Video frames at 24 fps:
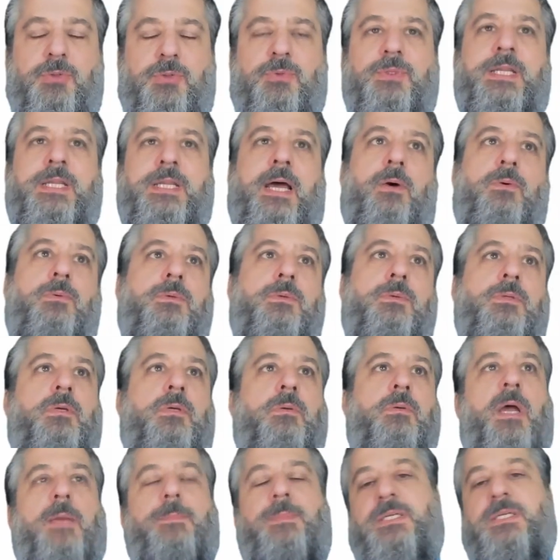Now, you
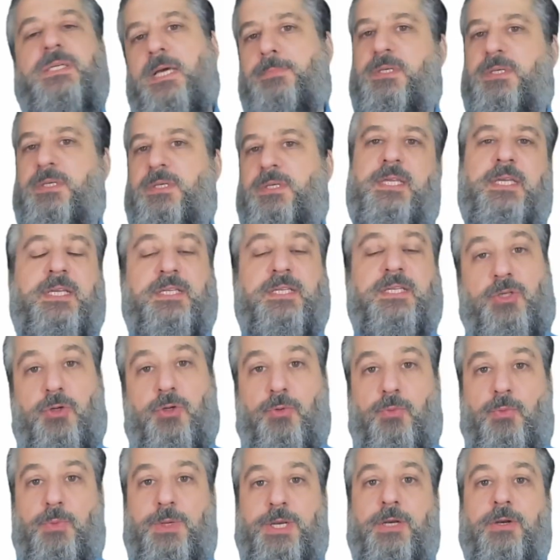might be tempted to think it's a
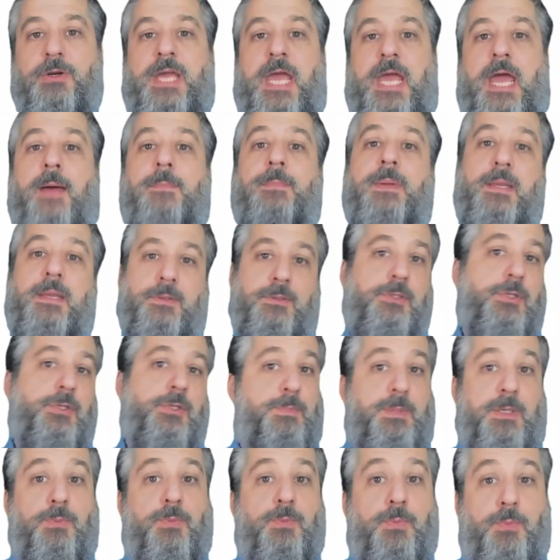career gap, and you'd
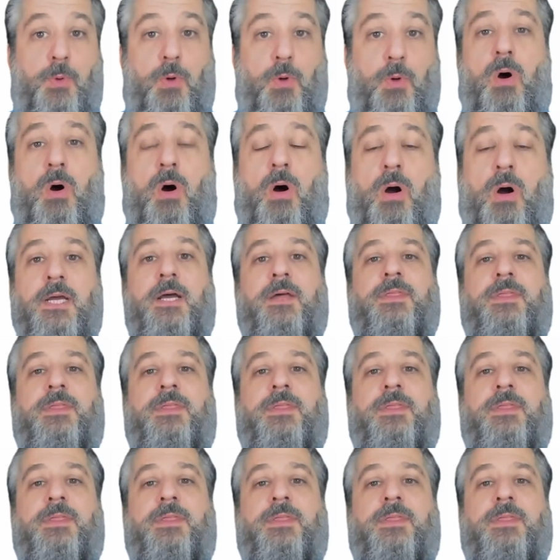be wrong.